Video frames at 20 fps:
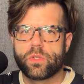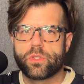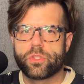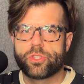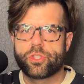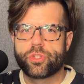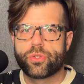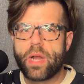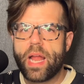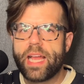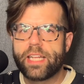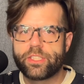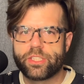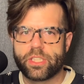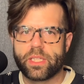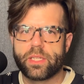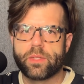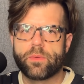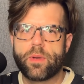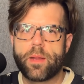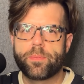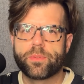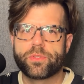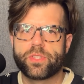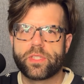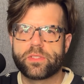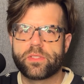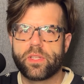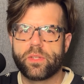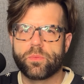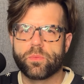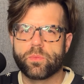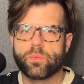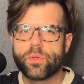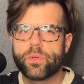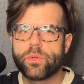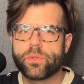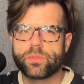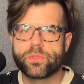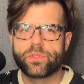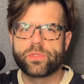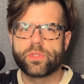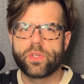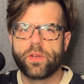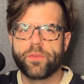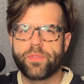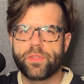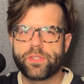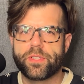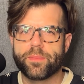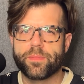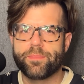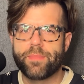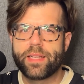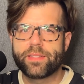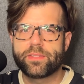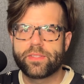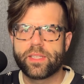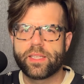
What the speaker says: tragedy represents the roots of the domestic